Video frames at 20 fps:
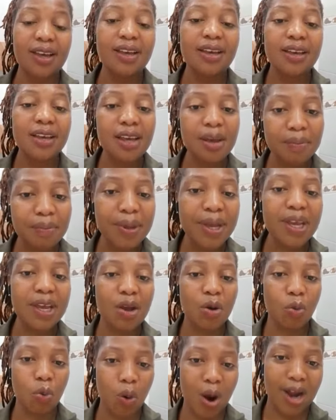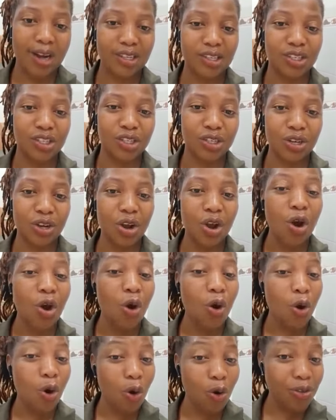keeping a watch
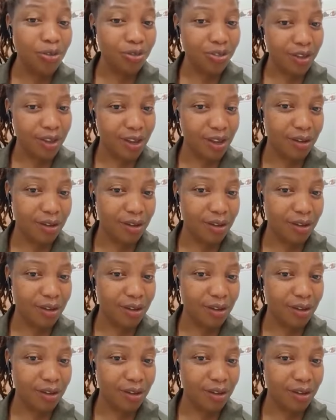on the